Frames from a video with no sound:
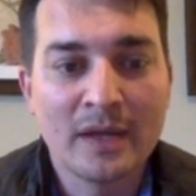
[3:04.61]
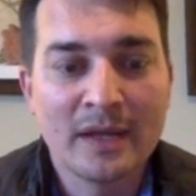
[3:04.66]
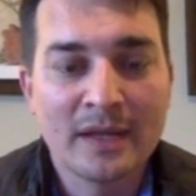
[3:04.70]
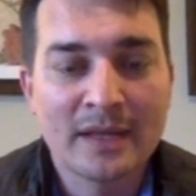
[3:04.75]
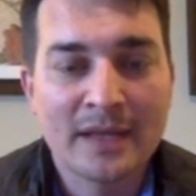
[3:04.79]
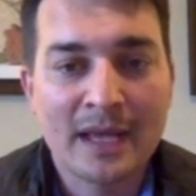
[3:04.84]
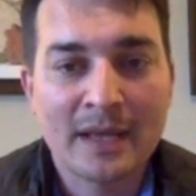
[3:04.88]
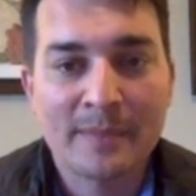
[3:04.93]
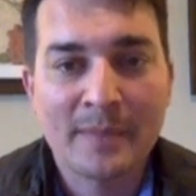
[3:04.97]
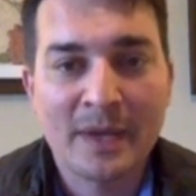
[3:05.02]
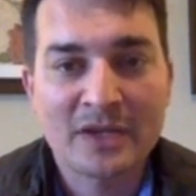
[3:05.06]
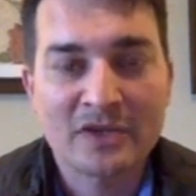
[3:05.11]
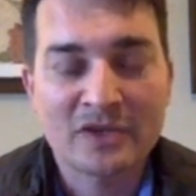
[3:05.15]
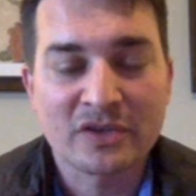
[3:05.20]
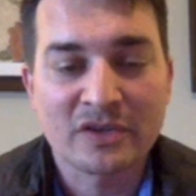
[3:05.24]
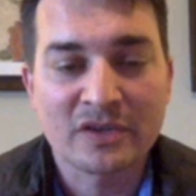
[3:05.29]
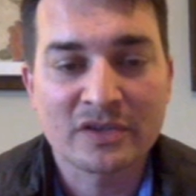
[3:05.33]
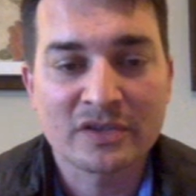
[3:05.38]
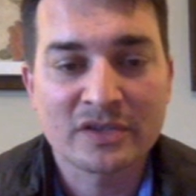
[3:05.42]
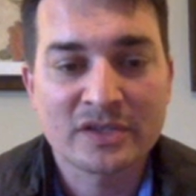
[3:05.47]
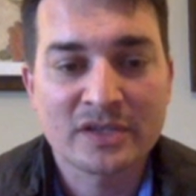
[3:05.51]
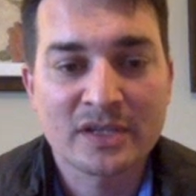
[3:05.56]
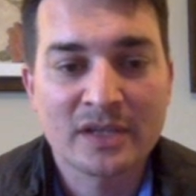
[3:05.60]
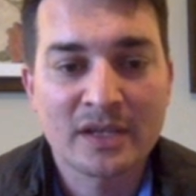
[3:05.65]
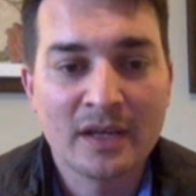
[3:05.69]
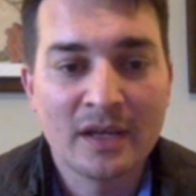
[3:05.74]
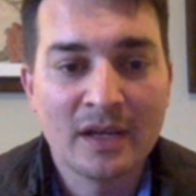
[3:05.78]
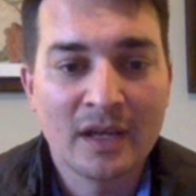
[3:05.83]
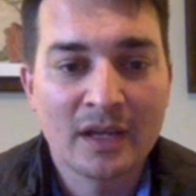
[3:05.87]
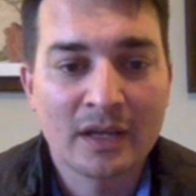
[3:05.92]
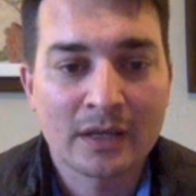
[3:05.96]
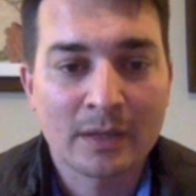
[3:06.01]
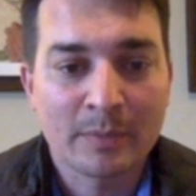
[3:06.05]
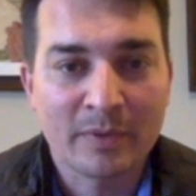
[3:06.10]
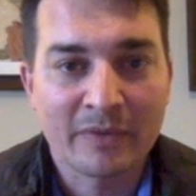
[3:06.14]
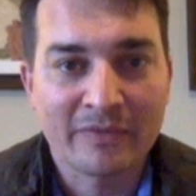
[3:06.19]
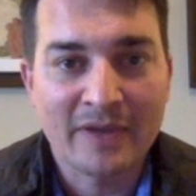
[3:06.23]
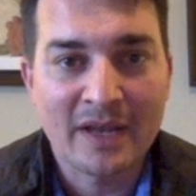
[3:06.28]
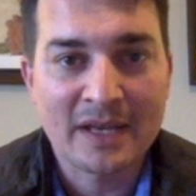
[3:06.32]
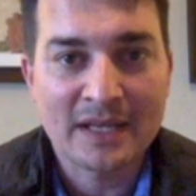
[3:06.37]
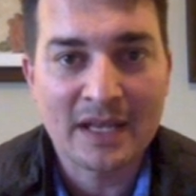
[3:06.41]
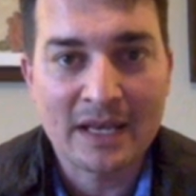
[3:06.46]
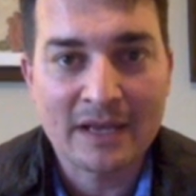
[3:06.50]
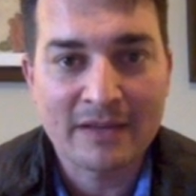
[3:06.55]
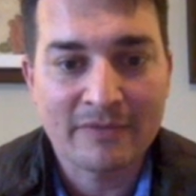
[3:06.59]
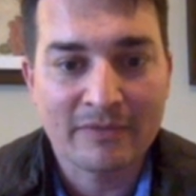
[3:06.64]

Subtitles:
take measures to prevent